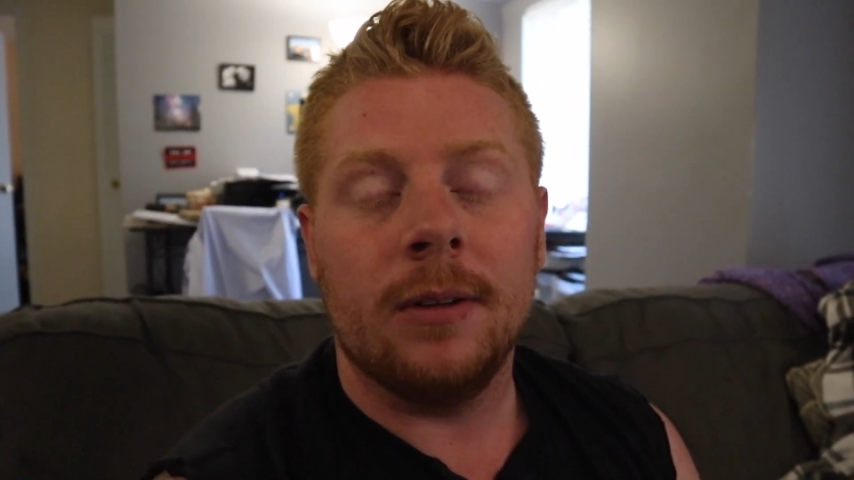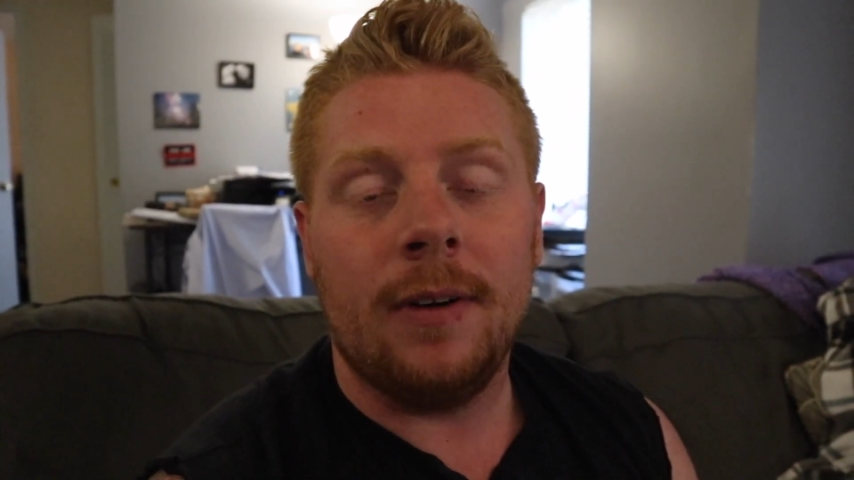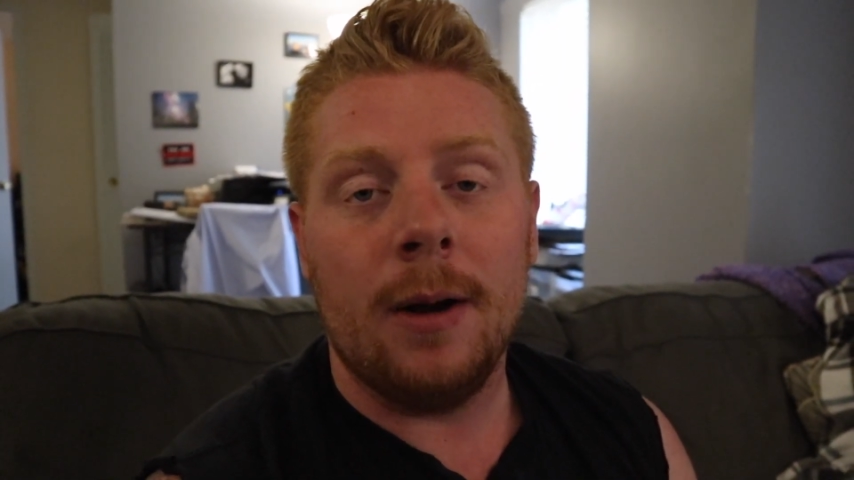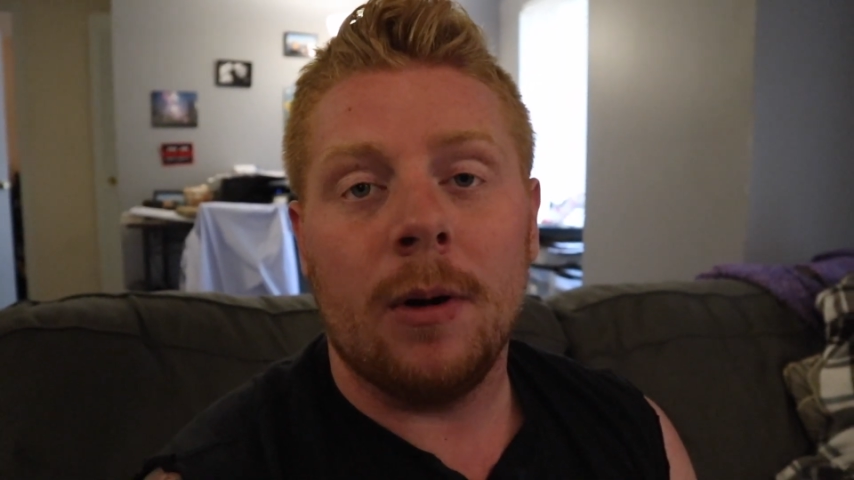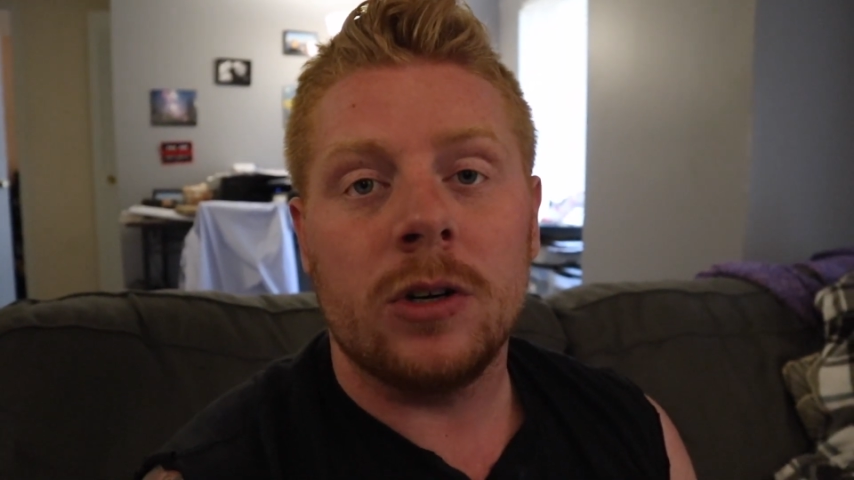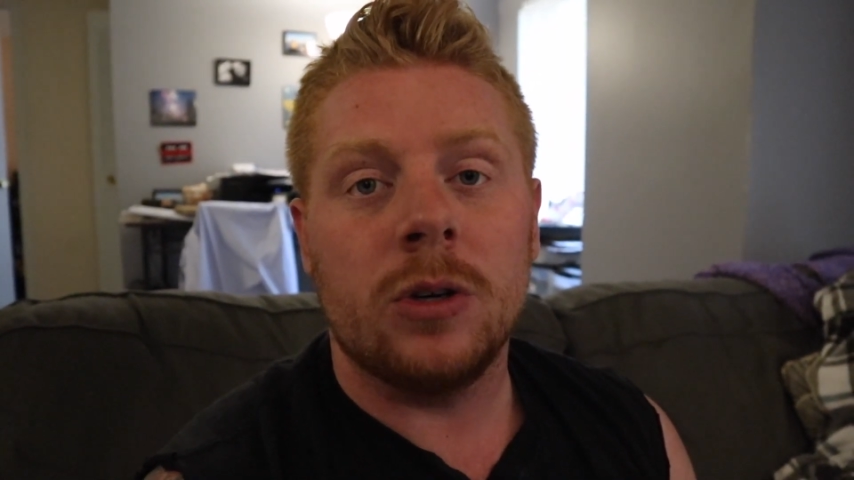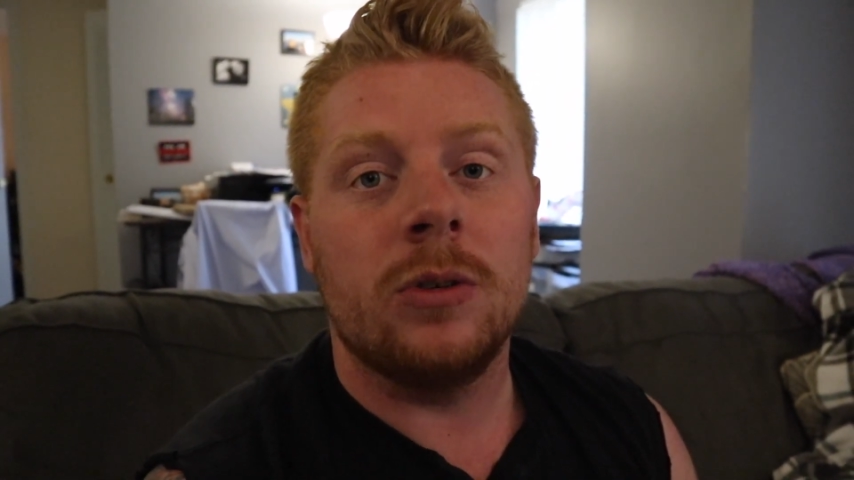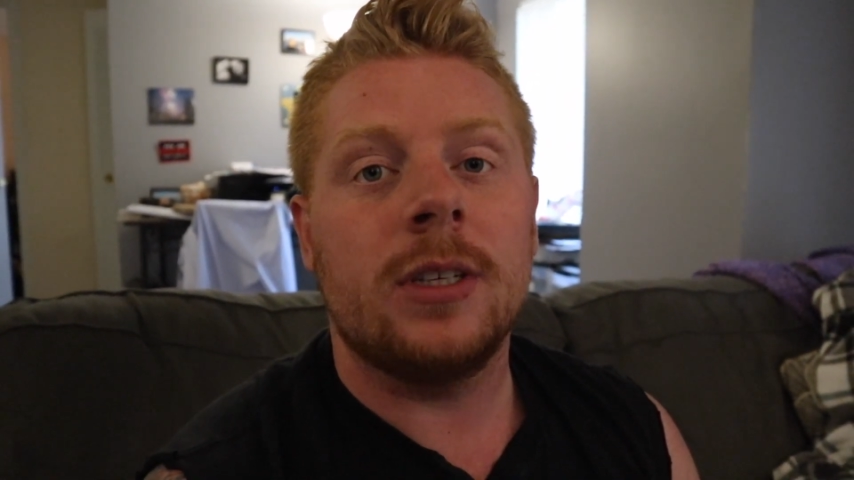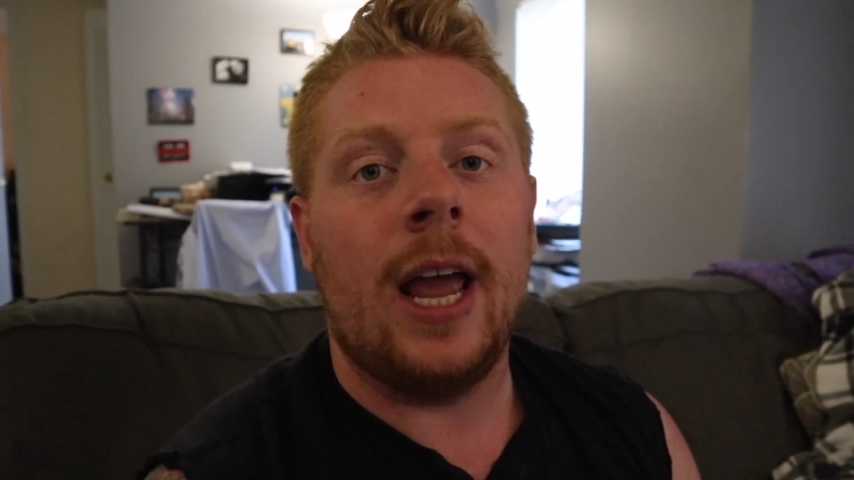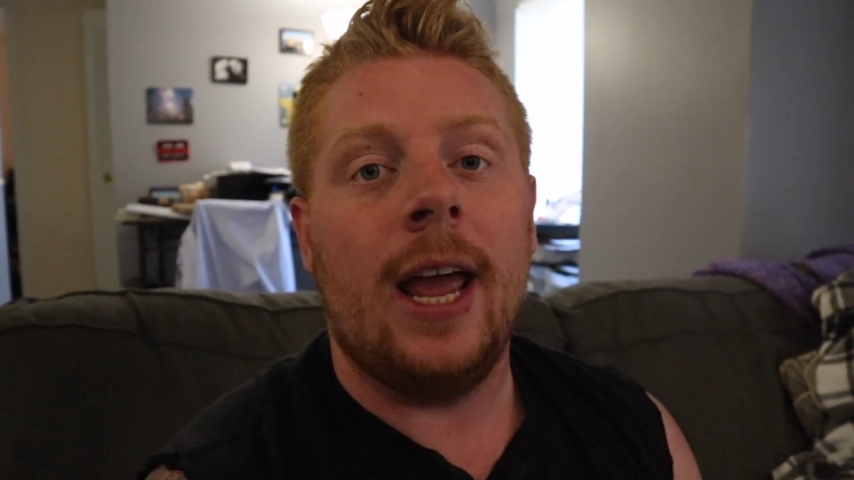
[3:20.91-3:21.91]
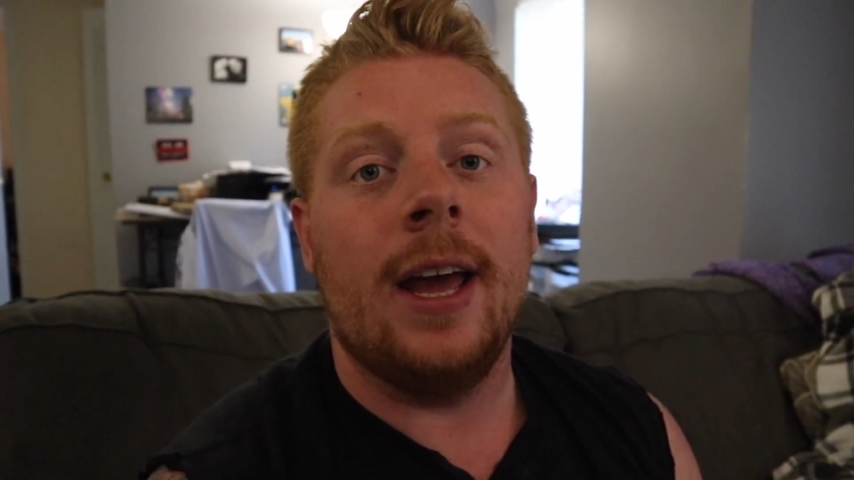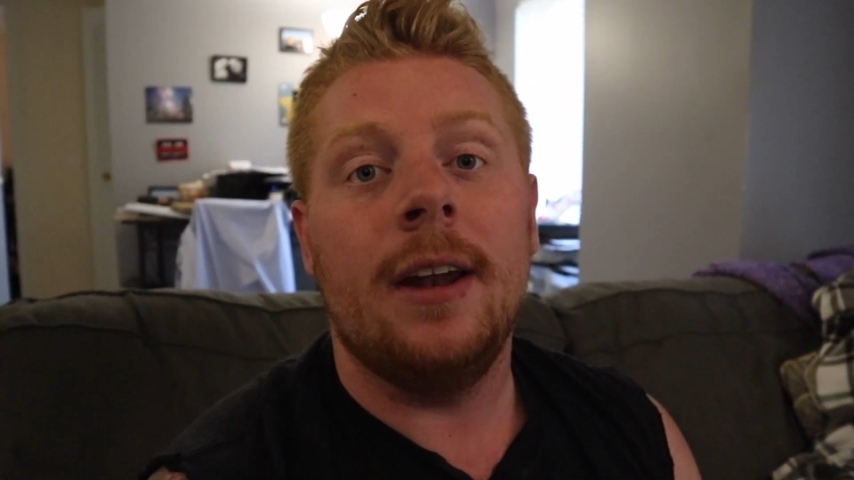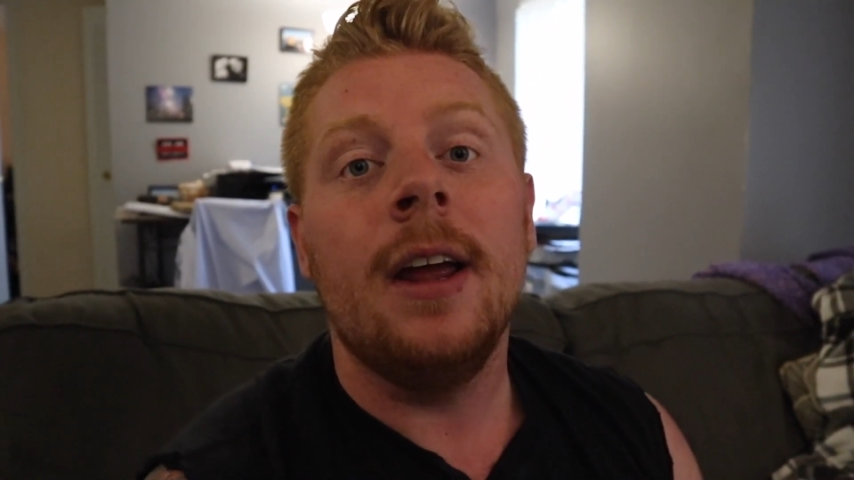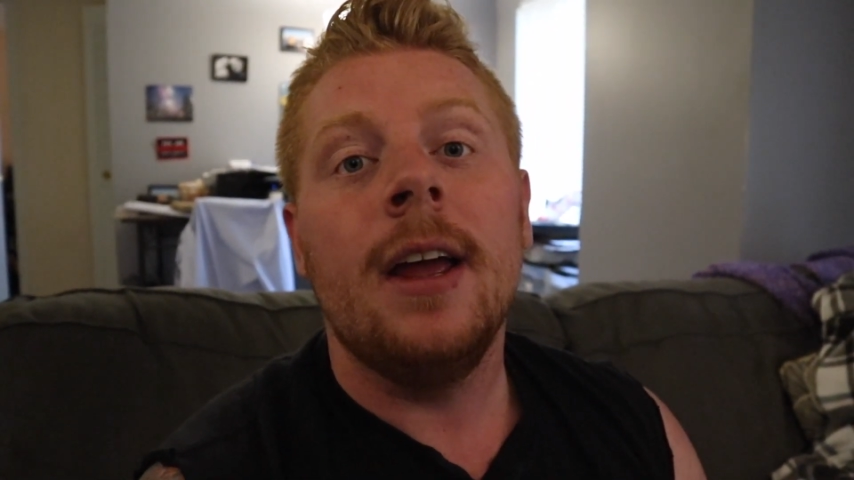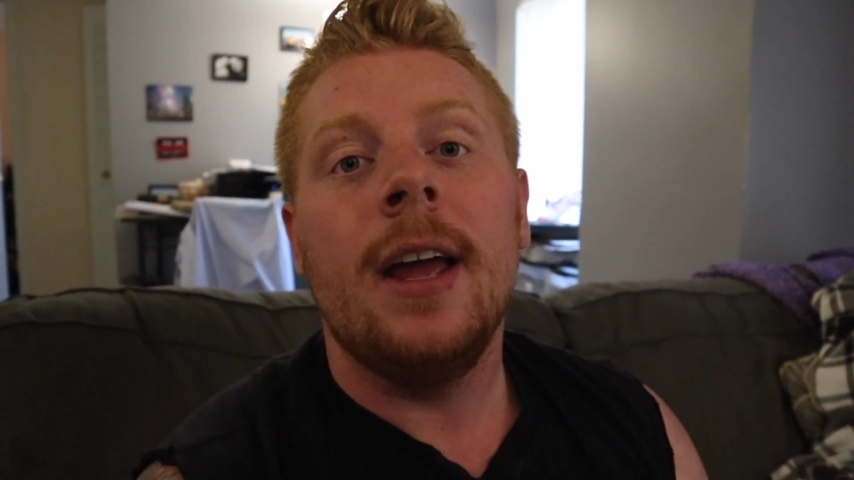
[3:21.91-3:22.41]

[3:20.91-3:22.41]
fire marshals, and